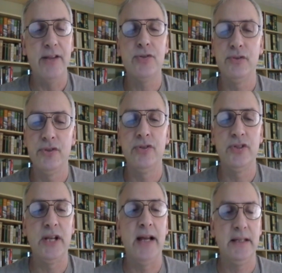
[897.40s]
high school
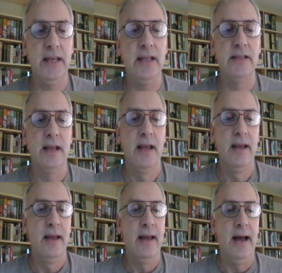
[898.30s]
junior John Keats
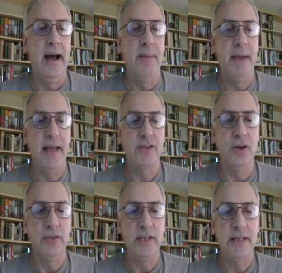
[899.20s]

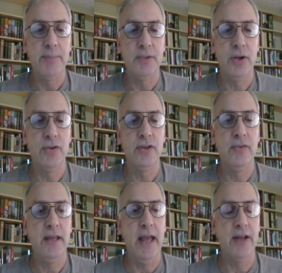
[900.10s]
has only
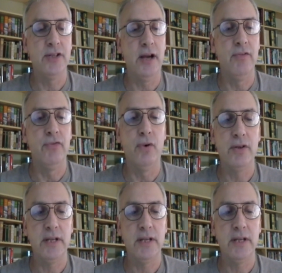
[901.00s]
tiptoed near the edge of the